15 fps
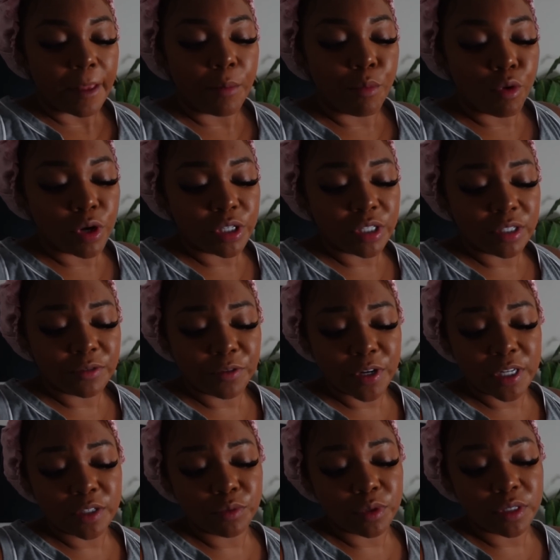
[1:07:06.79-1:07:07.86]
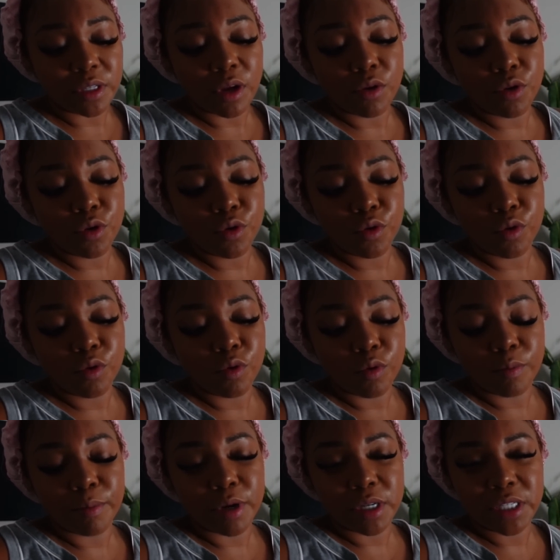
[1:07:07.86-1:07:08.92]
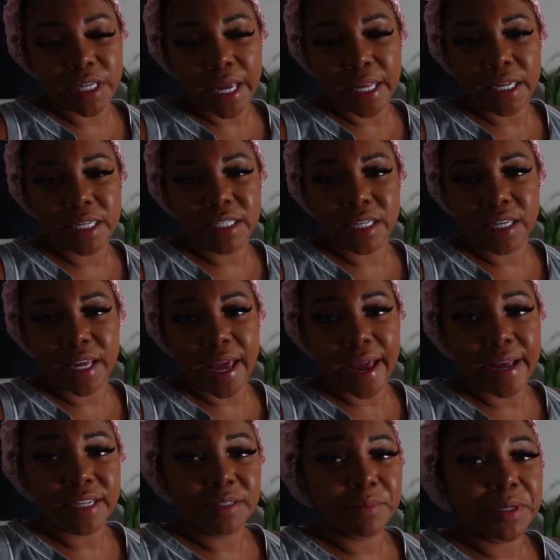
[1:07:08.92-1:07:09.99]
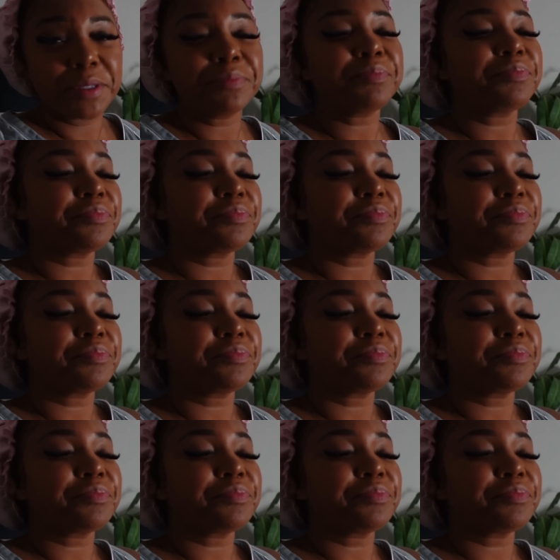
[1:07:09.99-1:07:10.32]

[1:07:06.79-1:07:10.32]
Portia's friends were so cool. Mercedes and Yasmin,